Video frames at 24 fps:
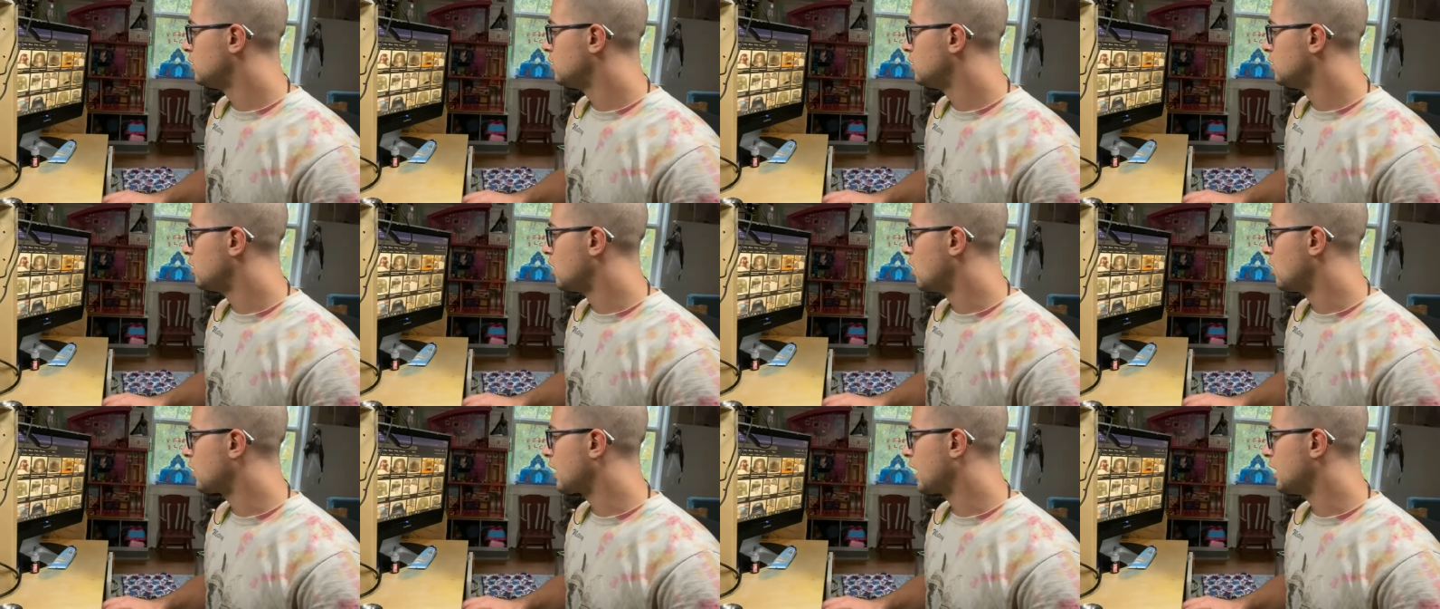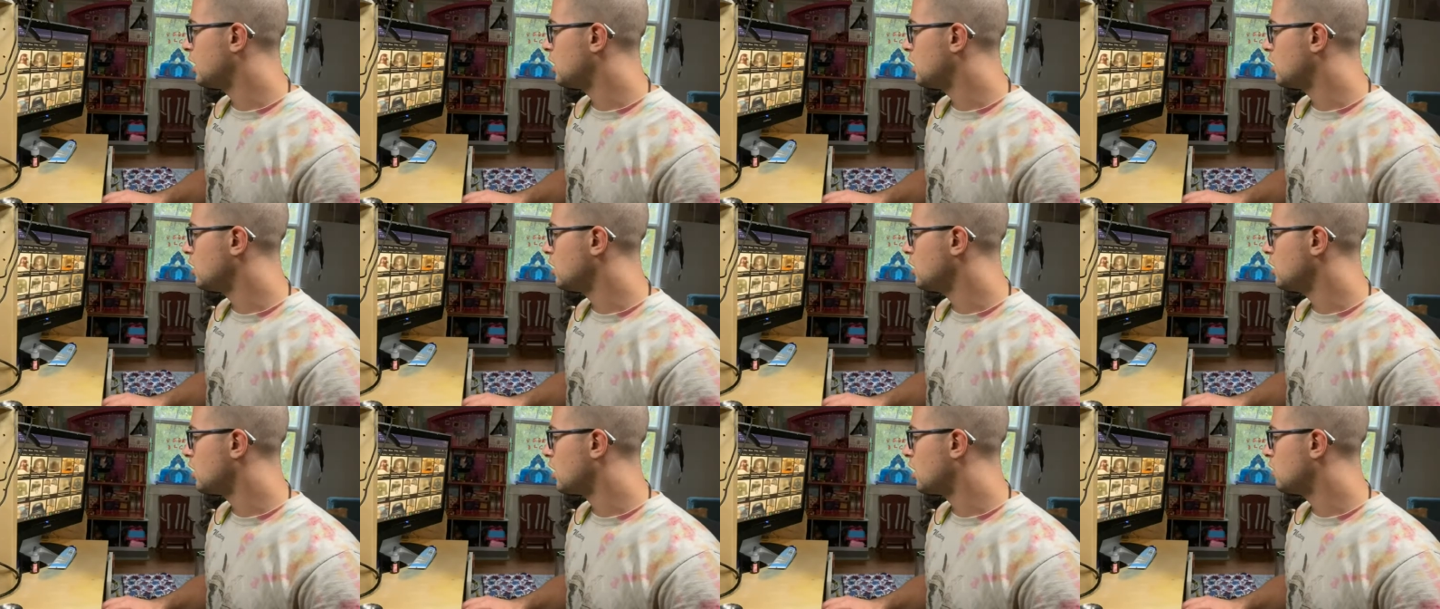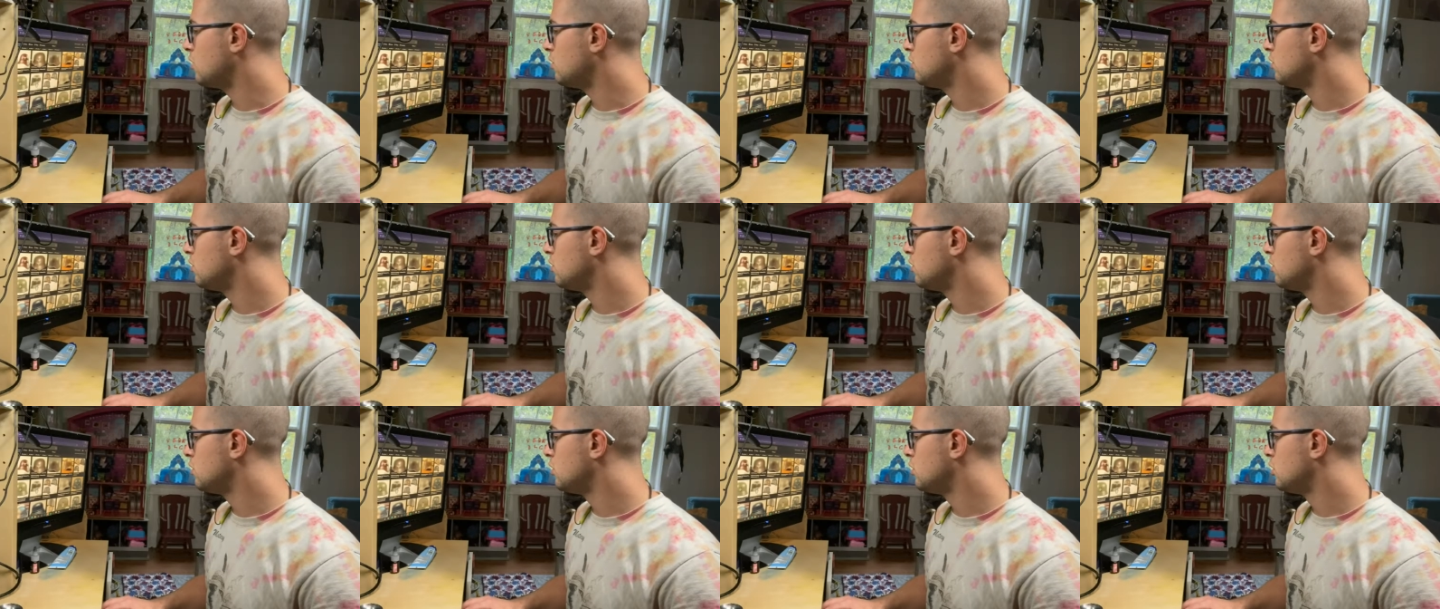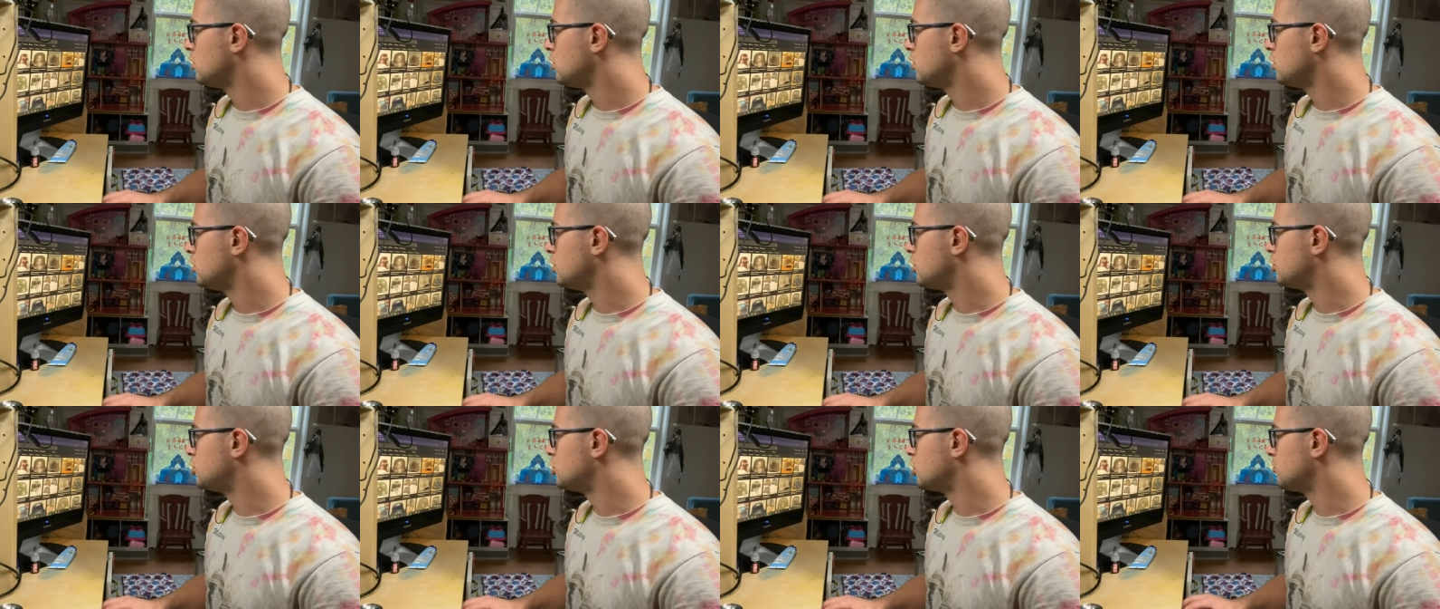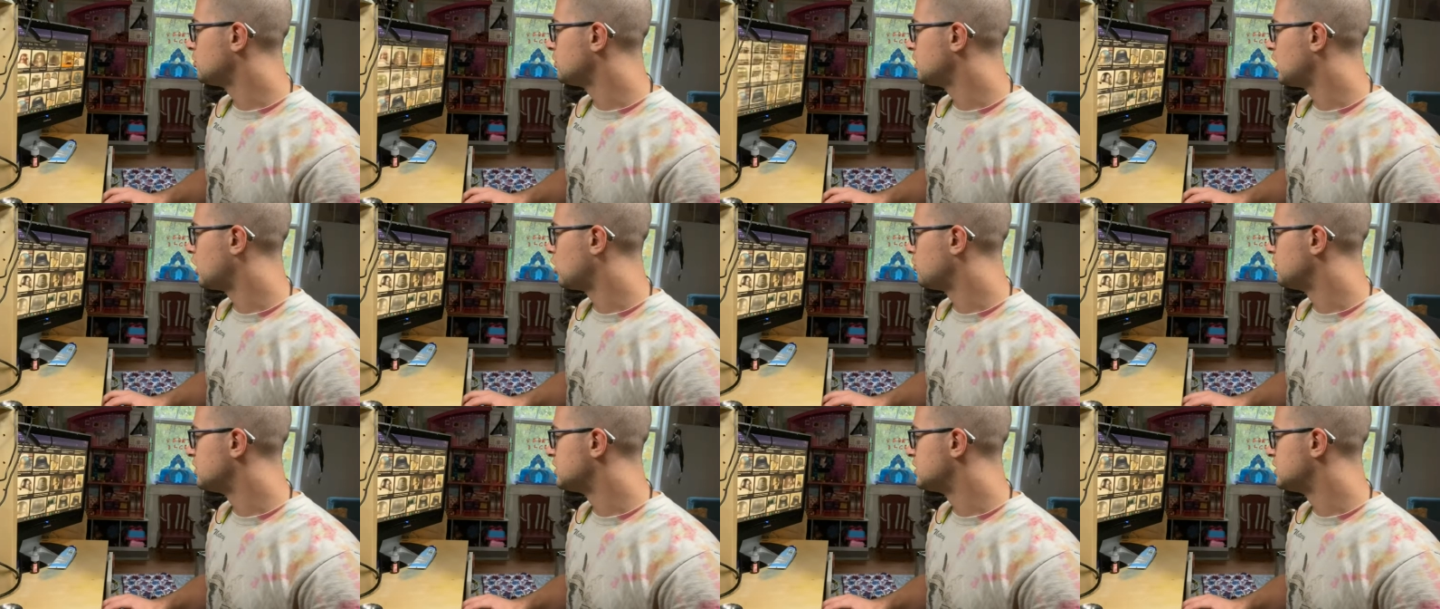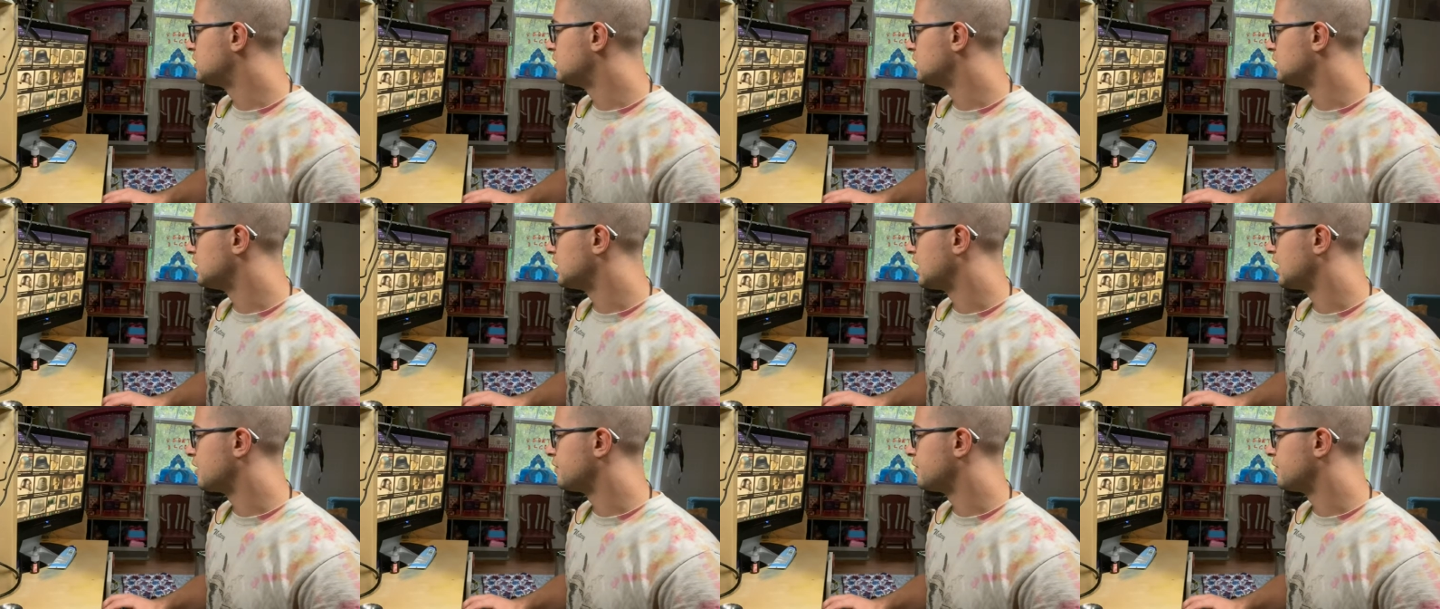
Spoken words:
Okay, no. The German helmets didn't have